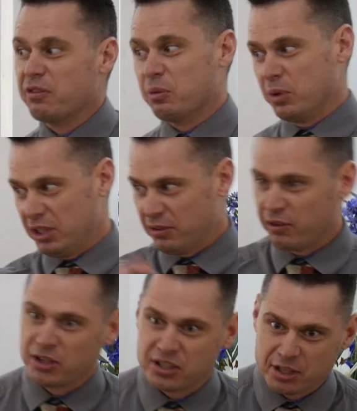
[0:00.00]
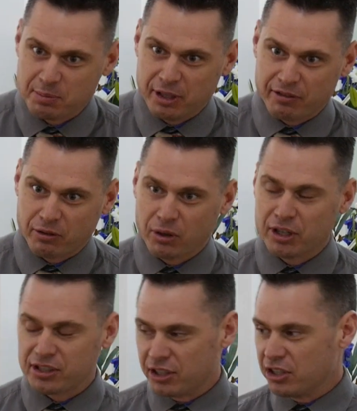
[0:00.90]
if you read the verses before,
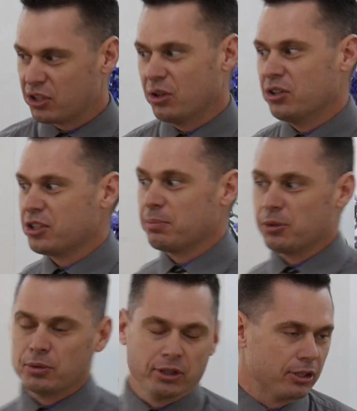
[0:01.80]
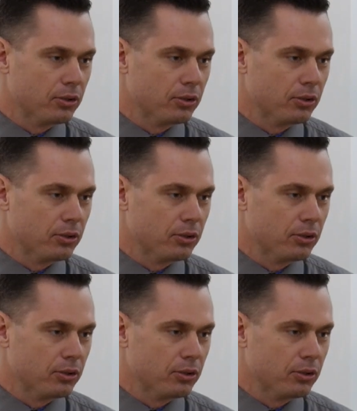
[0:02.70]
it's going to show you something really